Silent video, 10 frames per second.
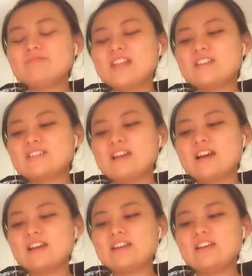And
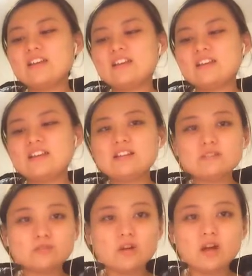I get
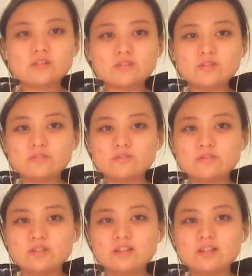to talk to